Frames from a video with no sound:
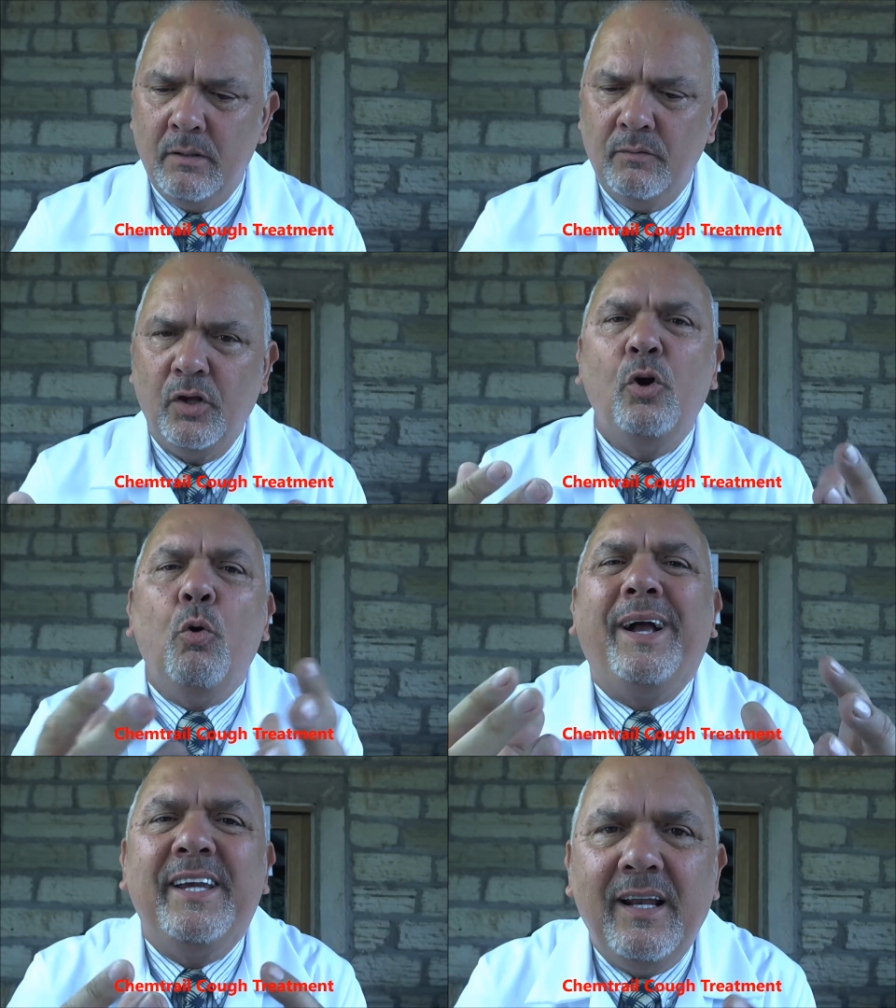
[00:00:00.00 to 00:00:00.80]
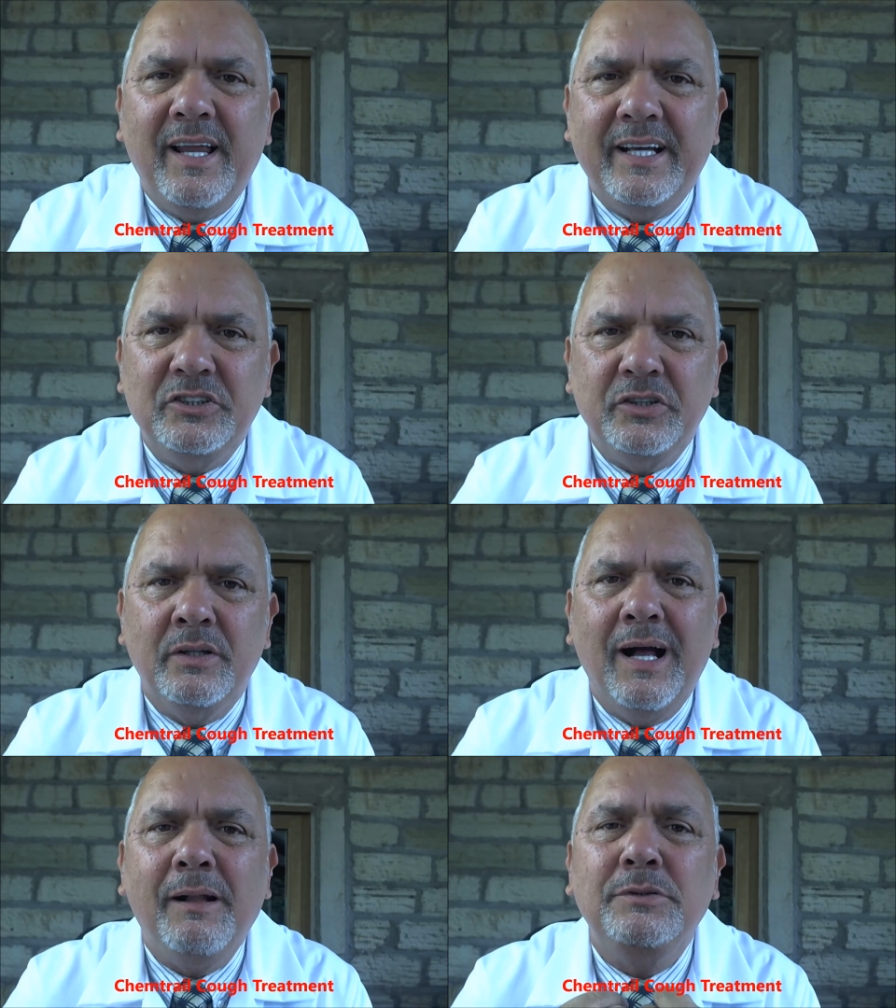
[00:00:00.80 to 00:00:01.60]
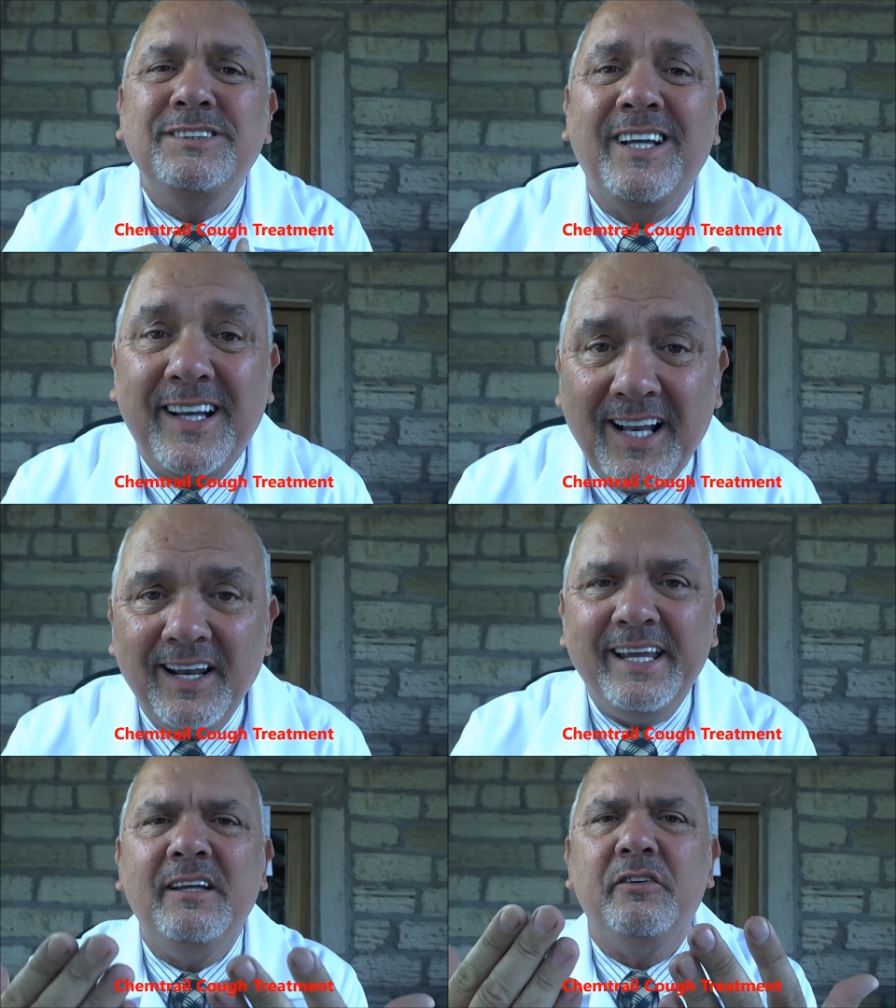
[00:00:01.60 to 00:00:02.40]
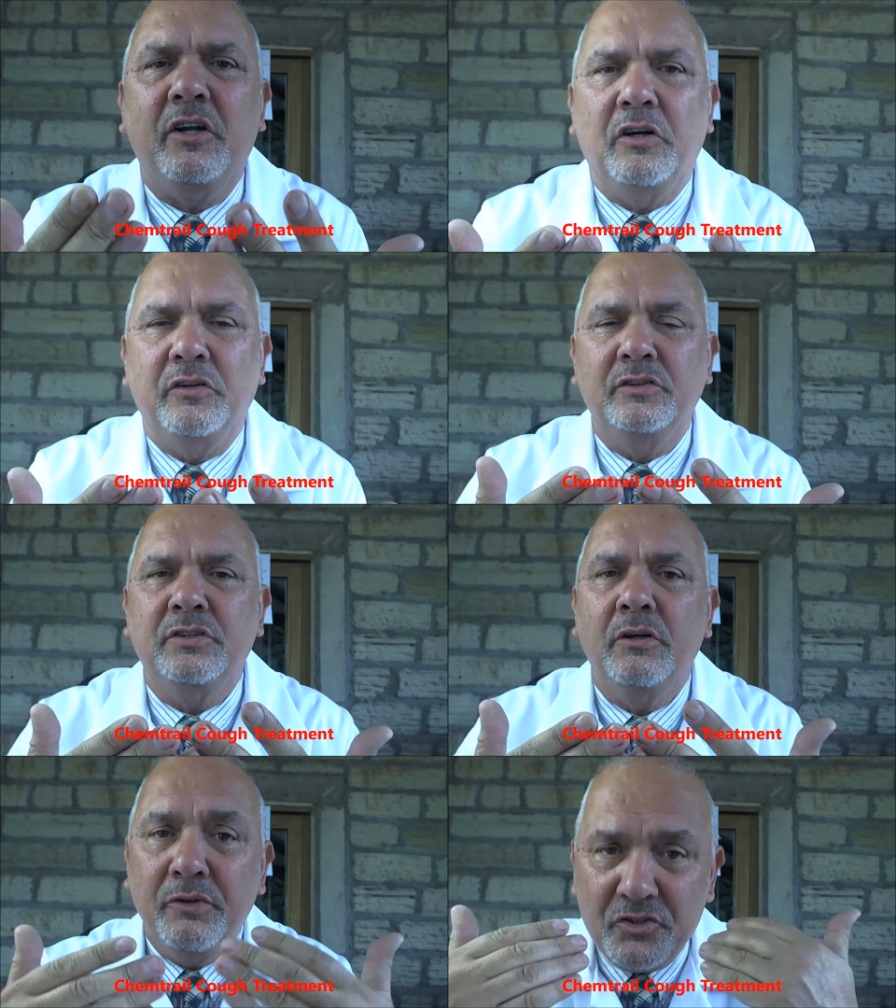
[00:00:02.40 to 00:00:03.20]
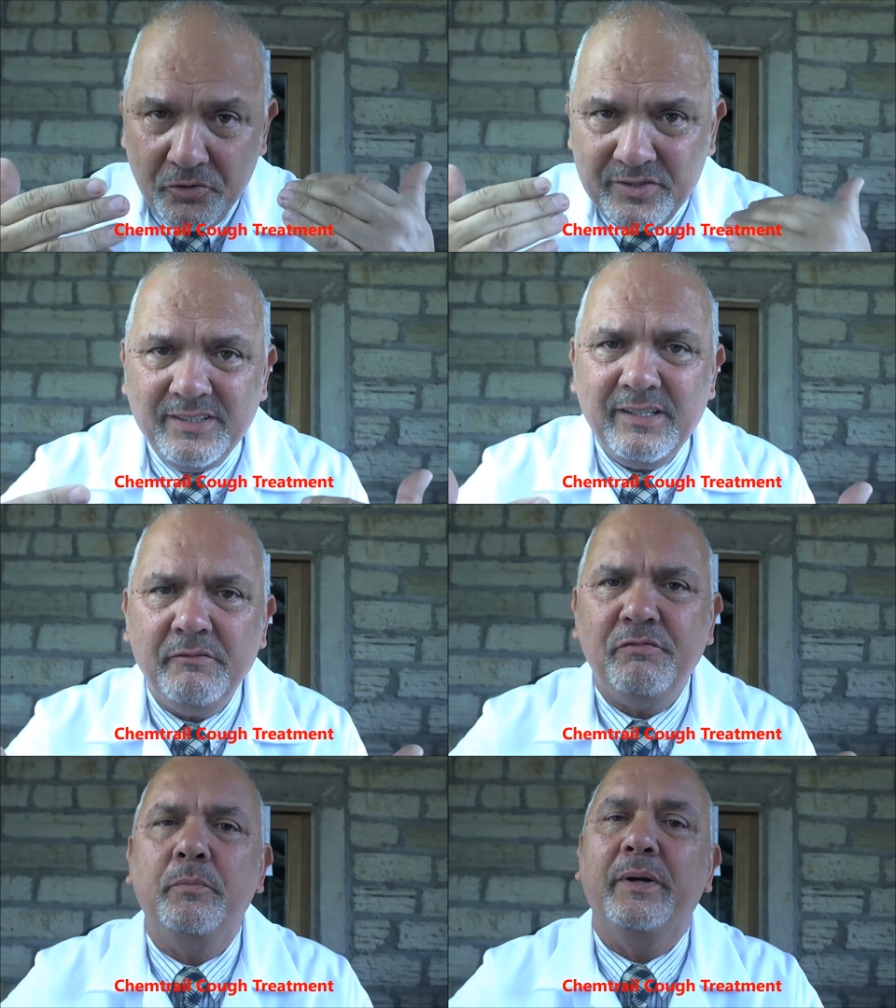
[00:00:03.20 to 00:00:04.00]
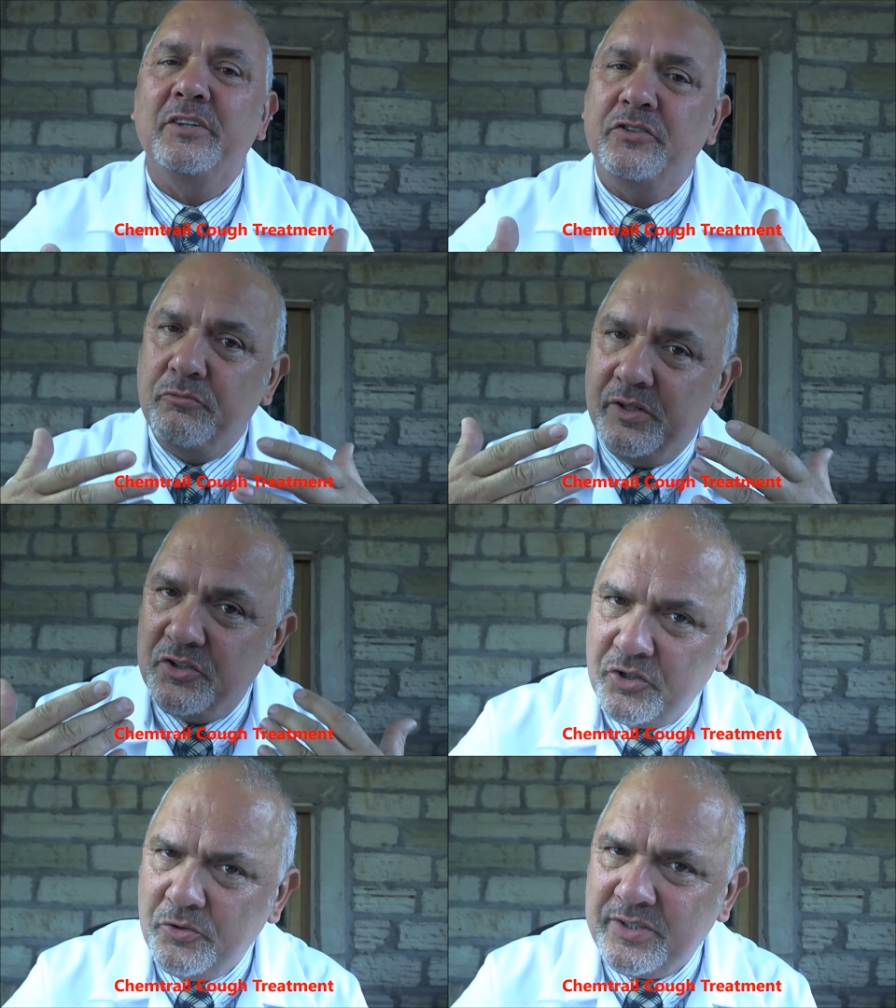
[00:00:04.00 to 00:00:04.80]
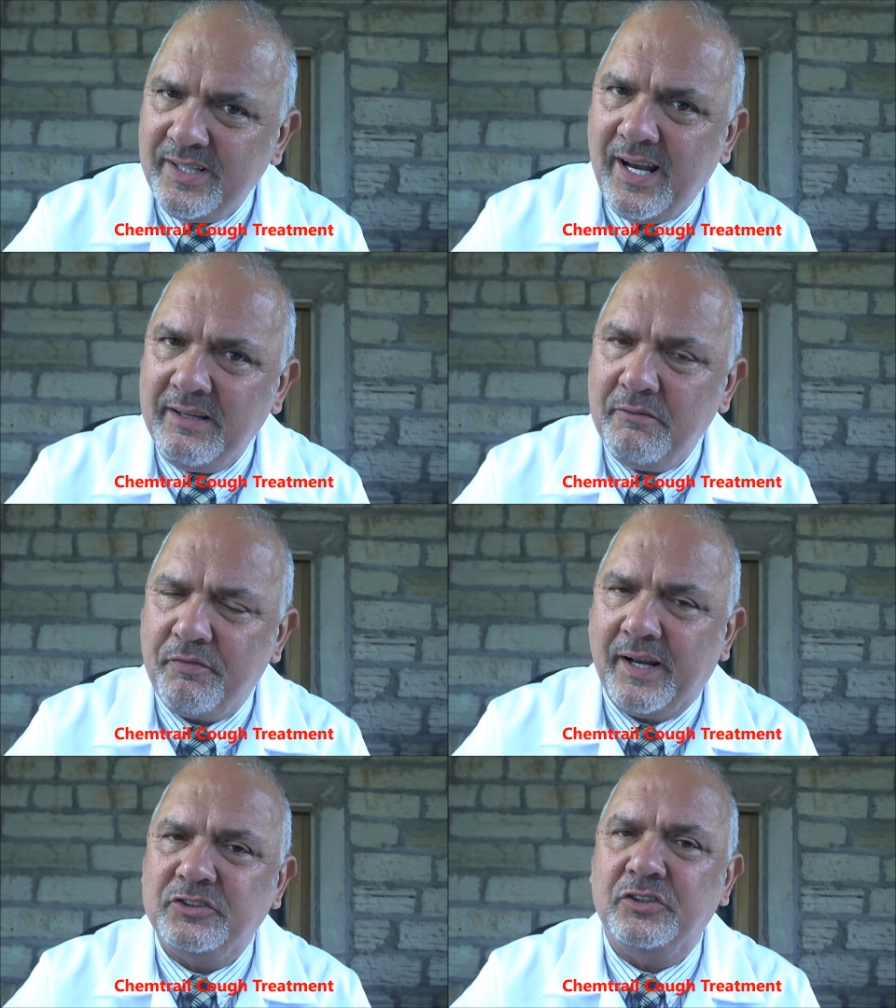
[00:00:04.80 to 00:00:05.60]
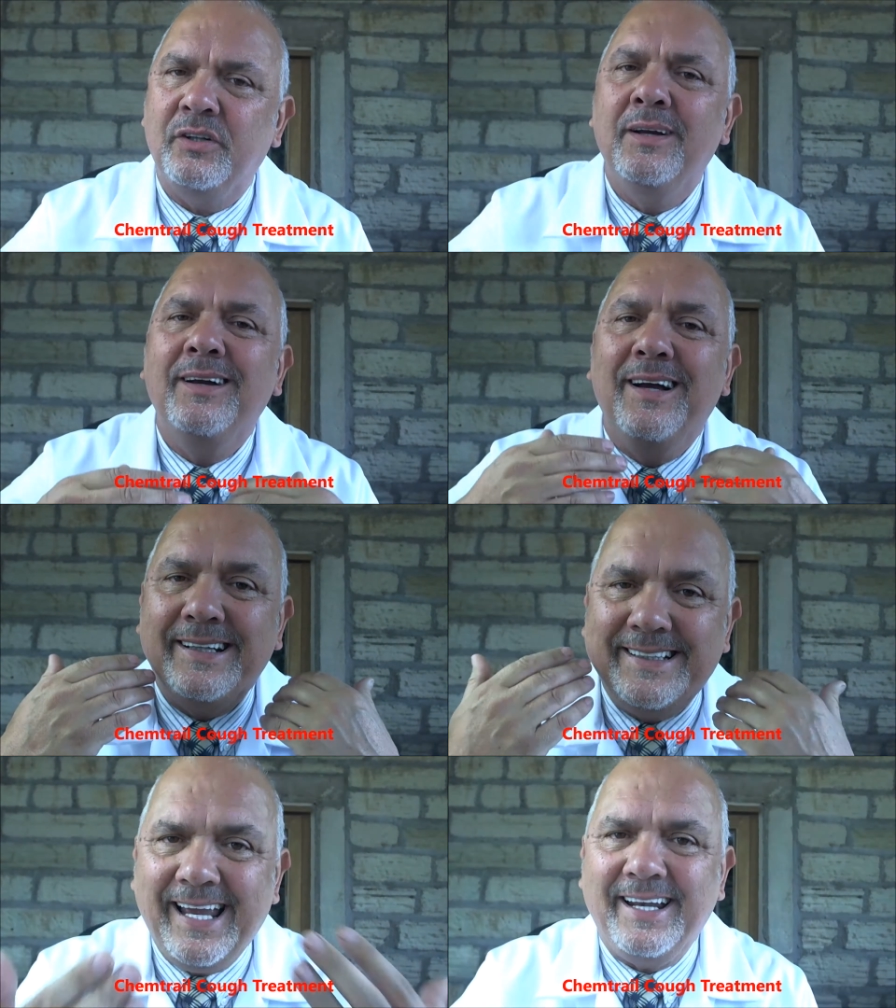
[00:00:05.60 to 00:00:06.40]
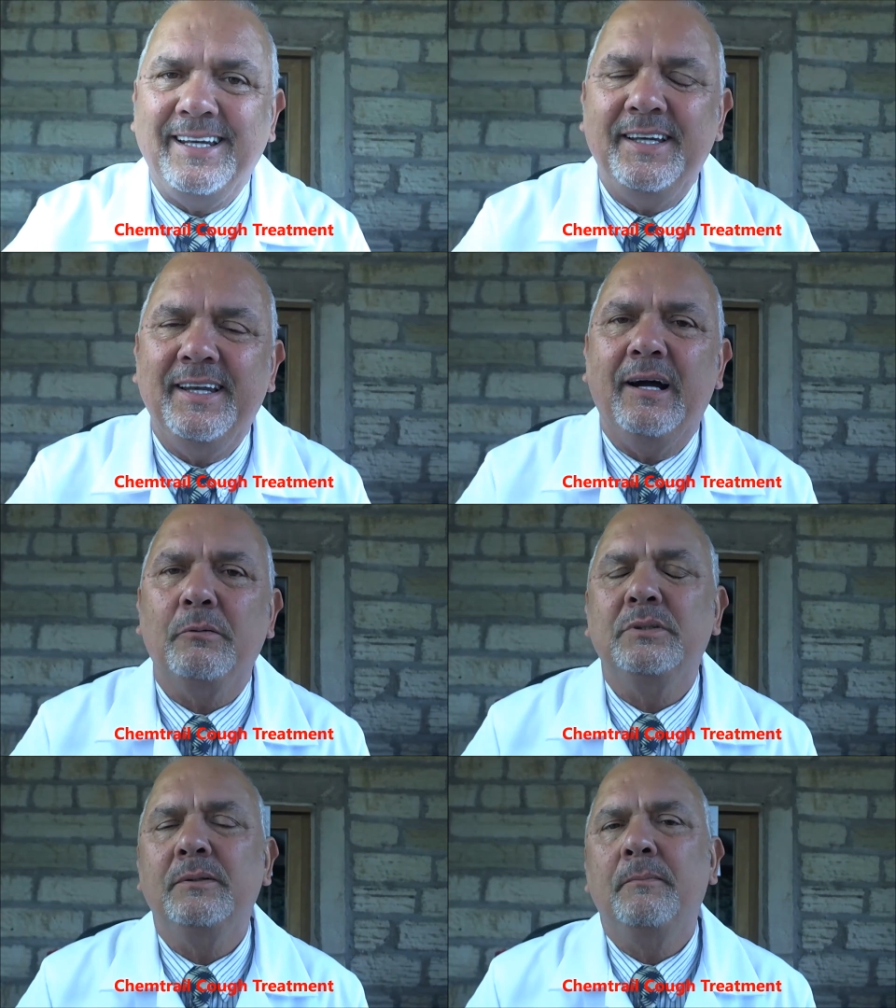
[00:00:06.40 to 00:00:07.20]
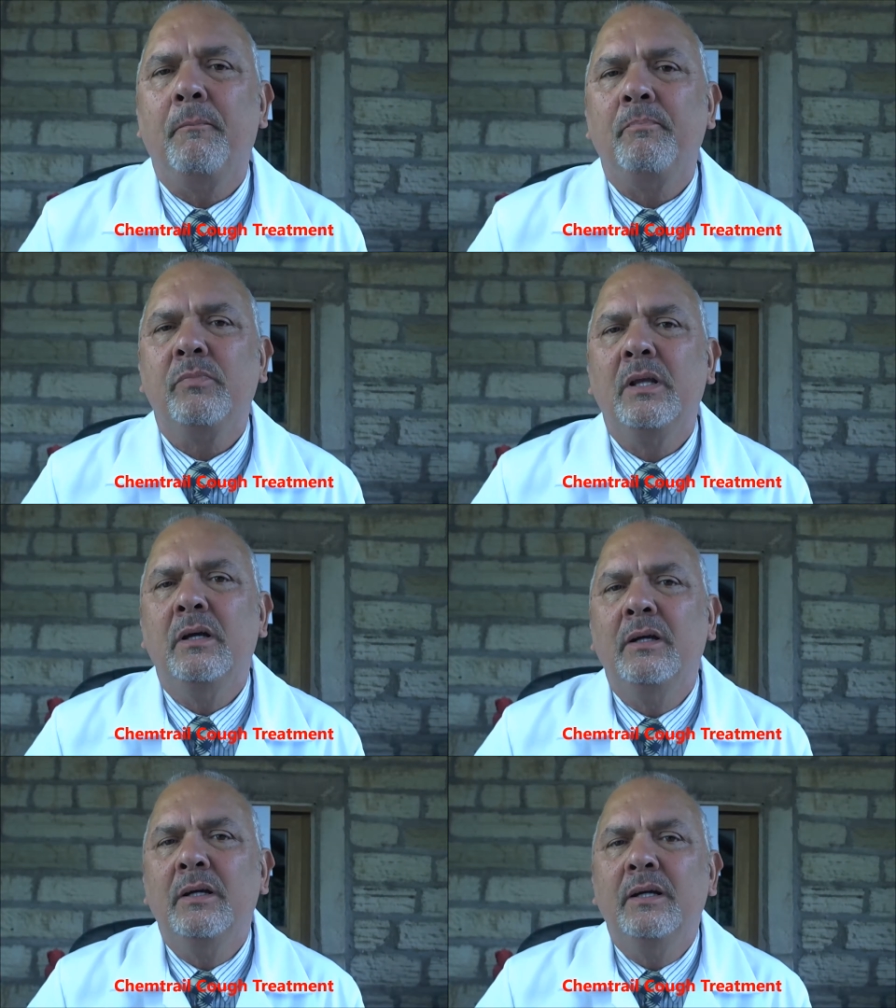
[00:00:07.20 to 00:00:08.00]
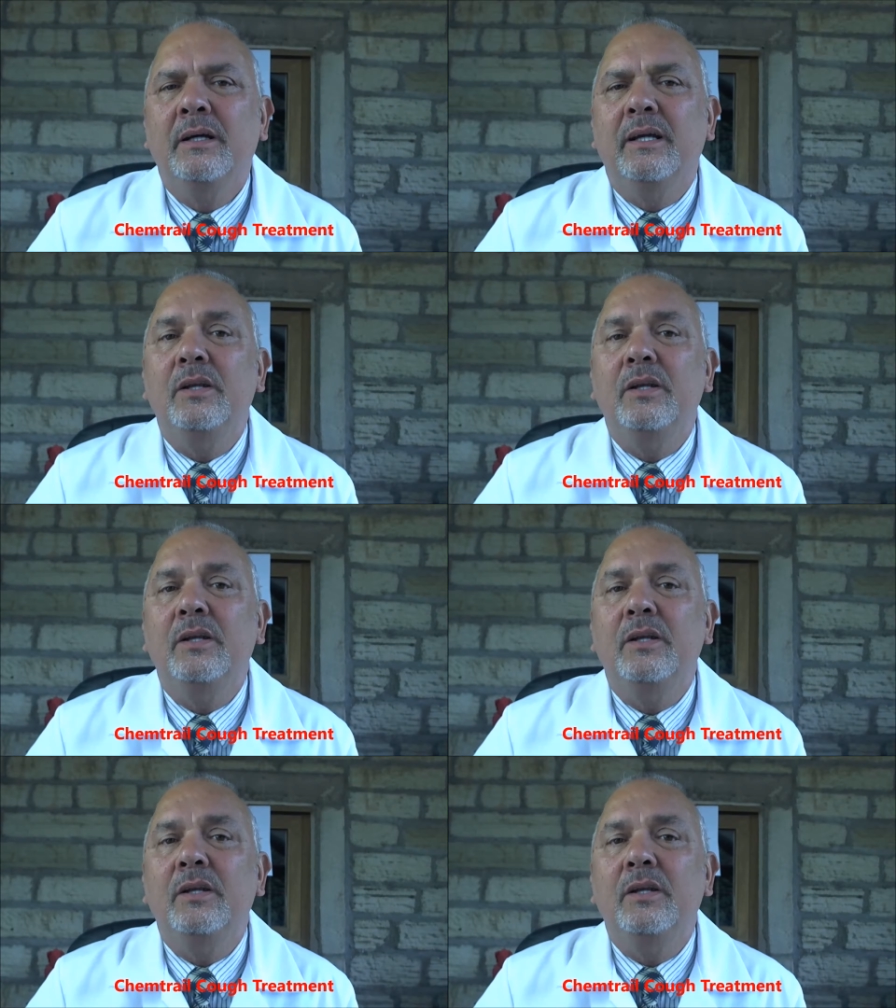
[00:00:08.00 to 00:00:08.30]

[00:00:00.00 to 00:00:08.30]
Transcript: the coagulation, helps to clear the lungs, reducing the inflammation, reducing any infection and getting it out. It